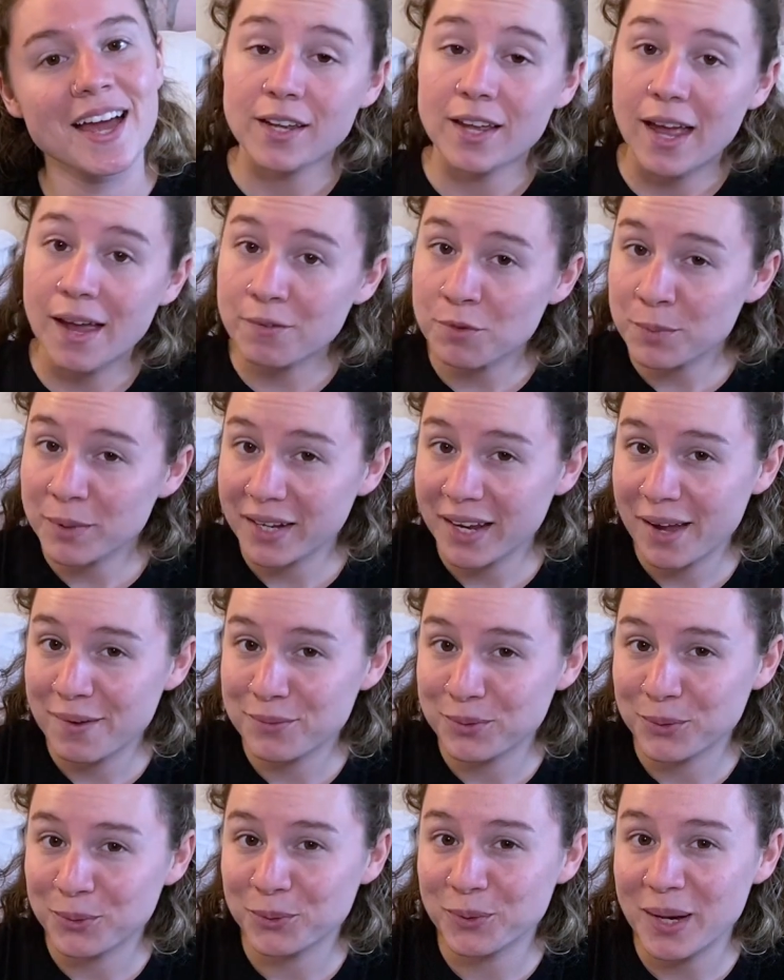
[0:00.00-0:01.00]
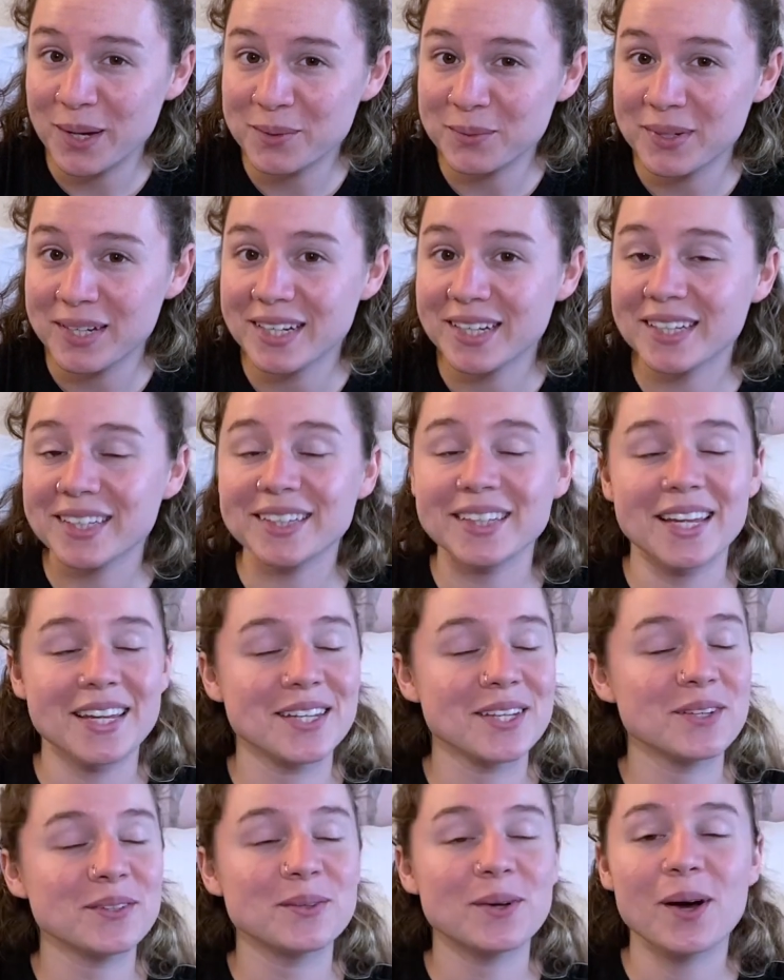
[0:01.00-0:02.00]
Everybody have a great week. Thank
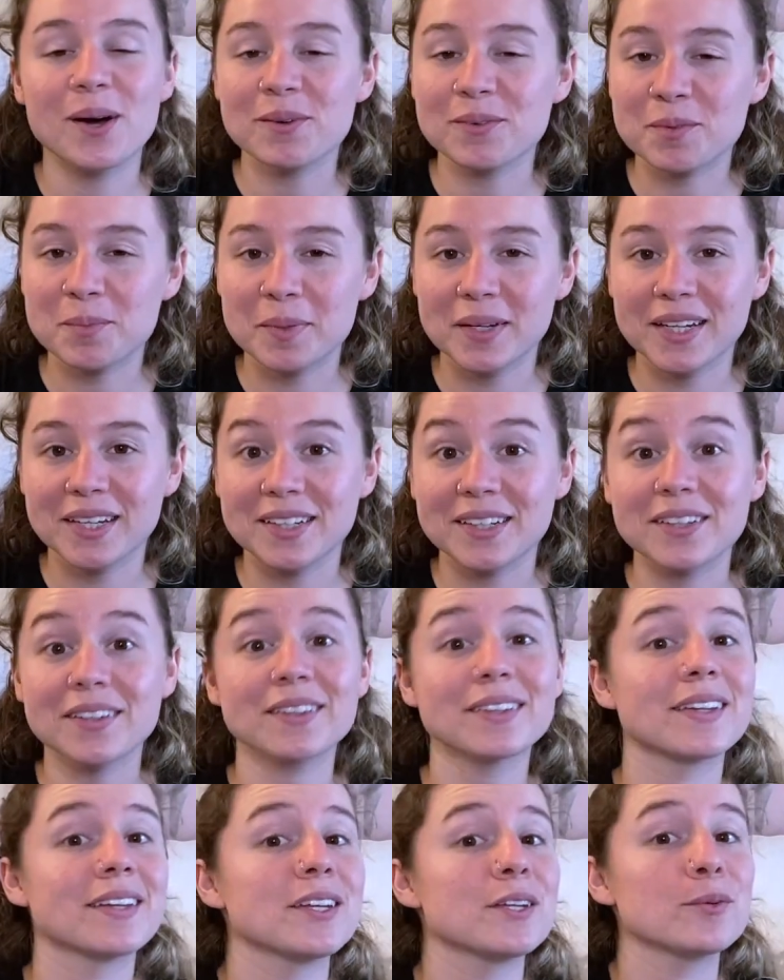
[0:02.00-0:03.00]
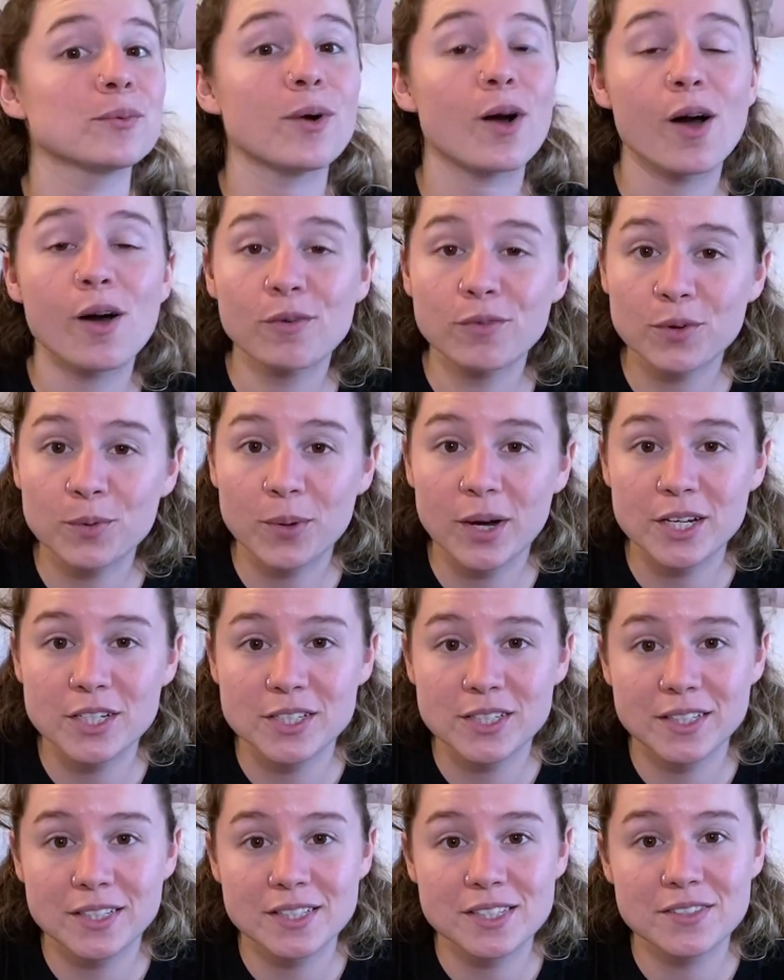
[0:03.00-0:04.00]
you all for being here. Thank you all for
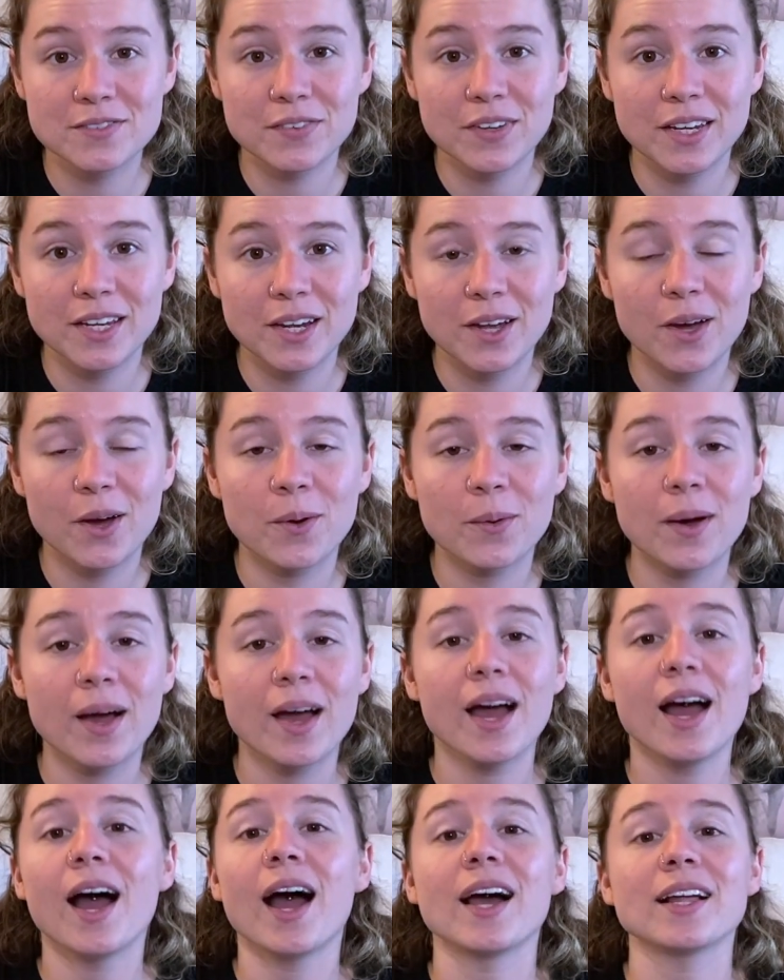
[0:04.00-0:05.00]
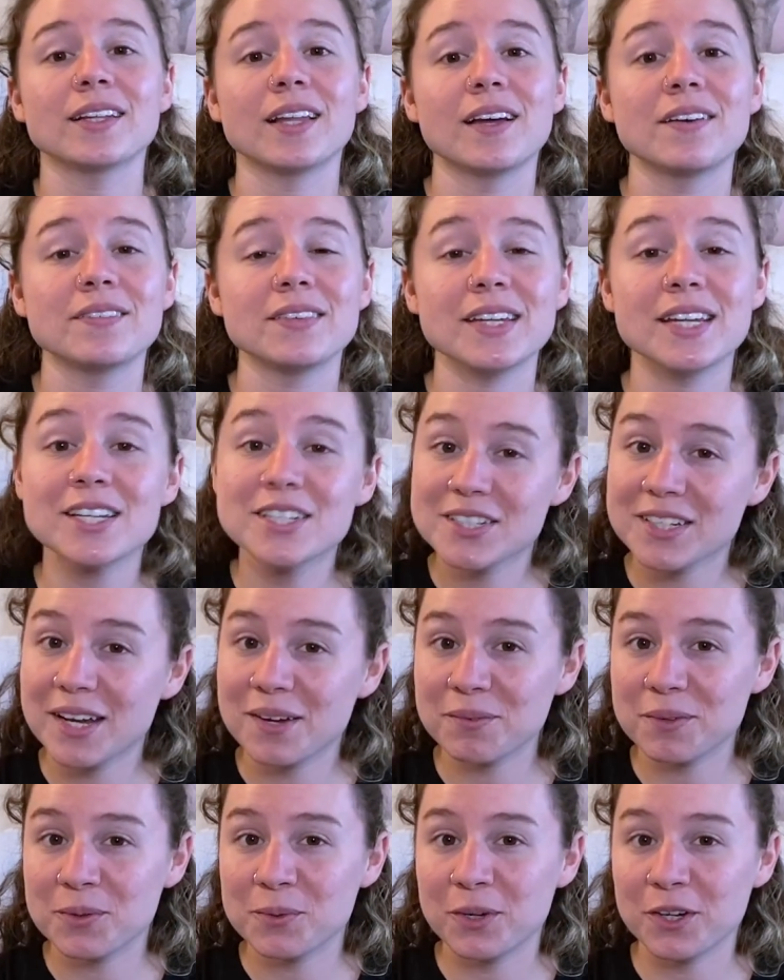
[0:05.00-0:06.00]
watching this video. I love each and
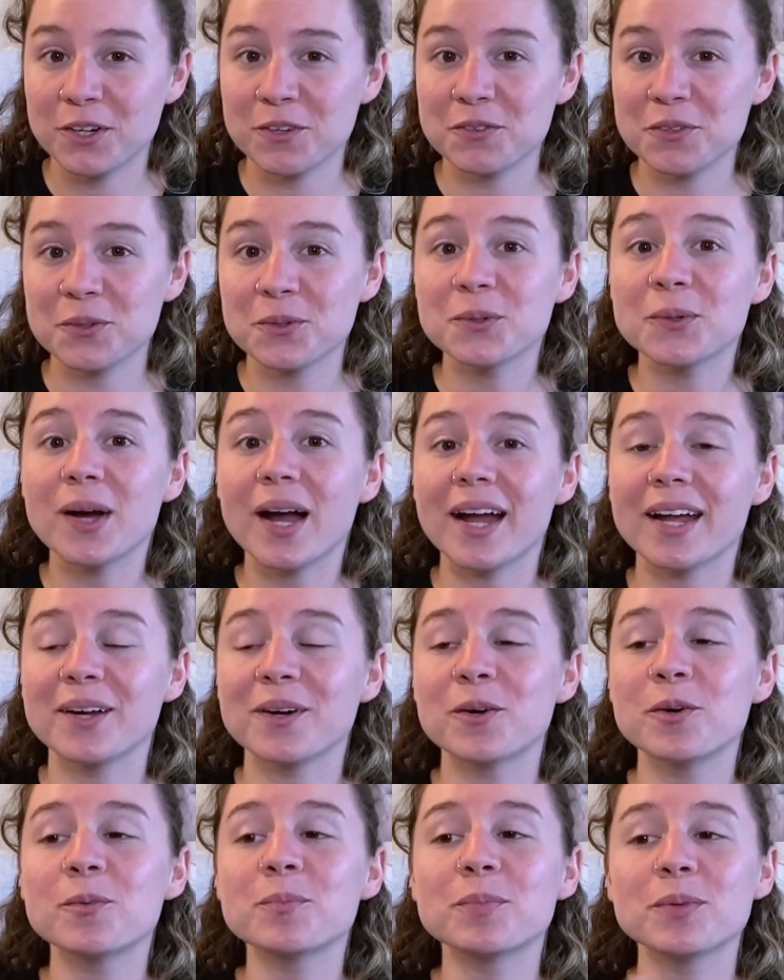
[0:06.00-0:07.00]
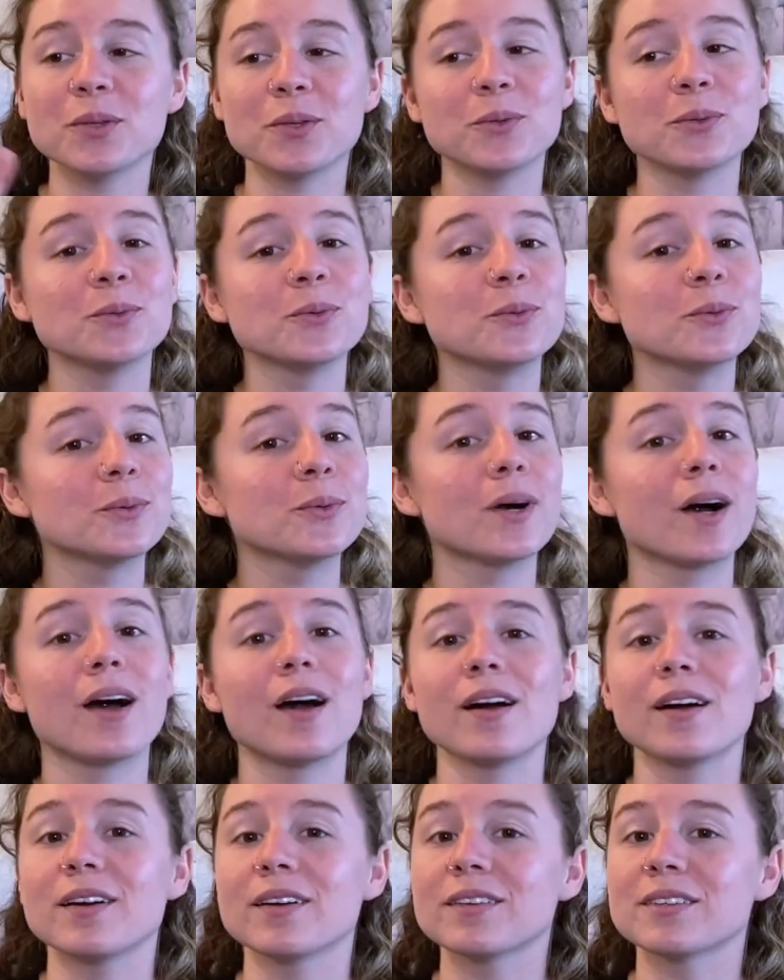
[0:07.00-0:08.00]
every one of you. I hope you
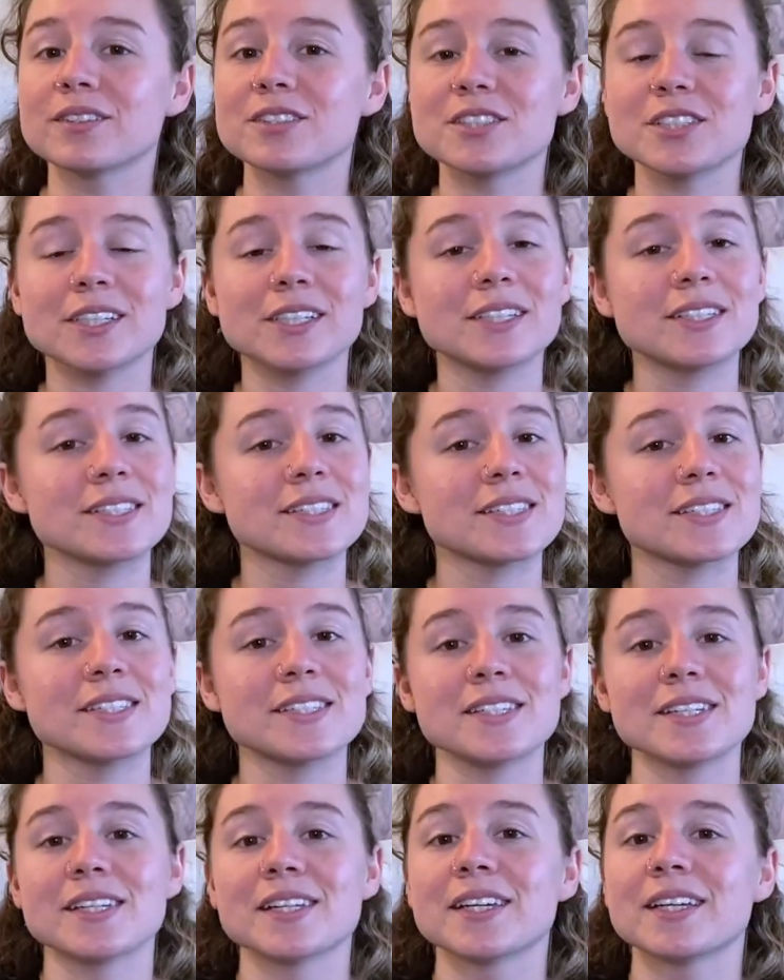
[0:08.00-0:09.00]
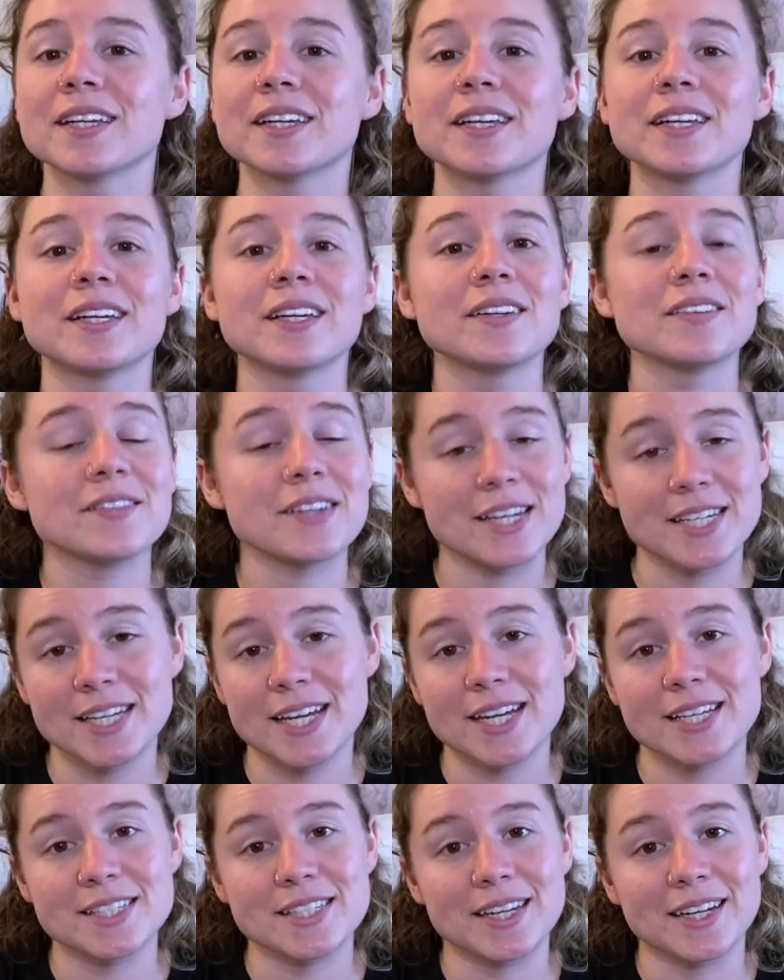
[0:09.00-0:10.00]
are just
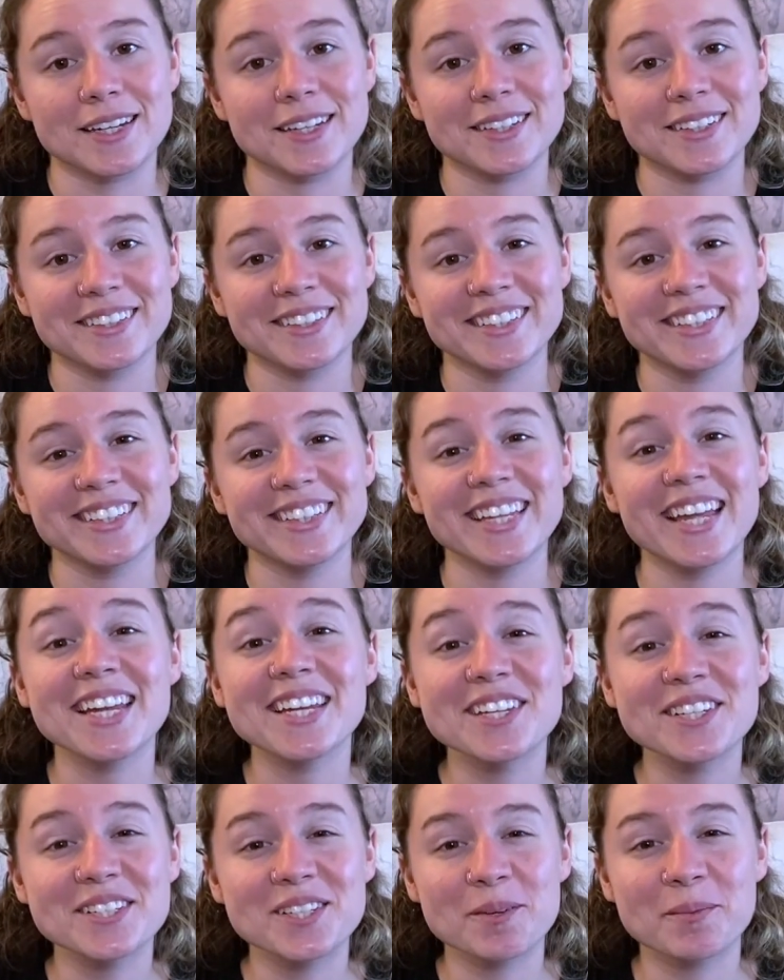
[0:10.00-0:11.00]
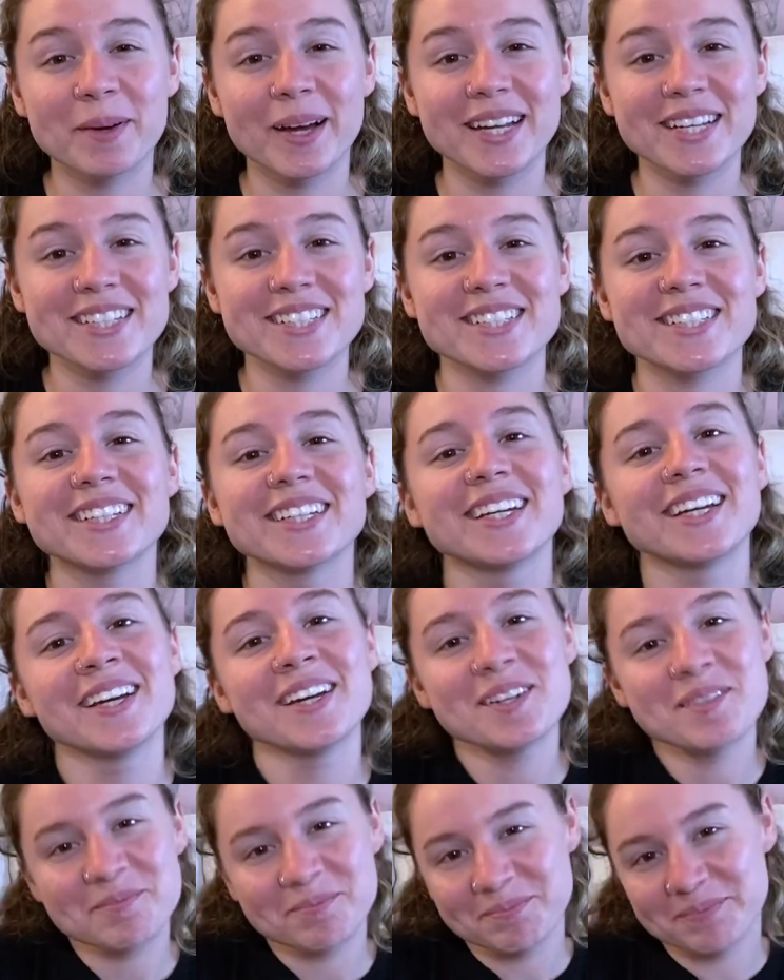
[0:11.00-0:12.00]
fantastic. Thank you so much.
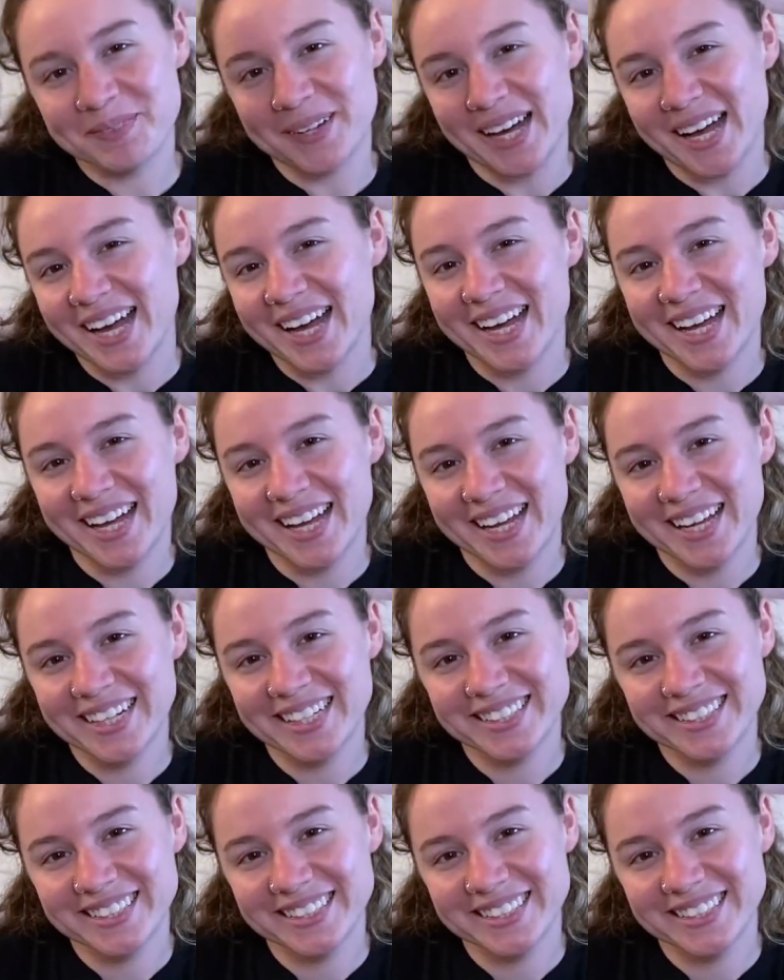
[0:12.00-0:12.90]
Bye.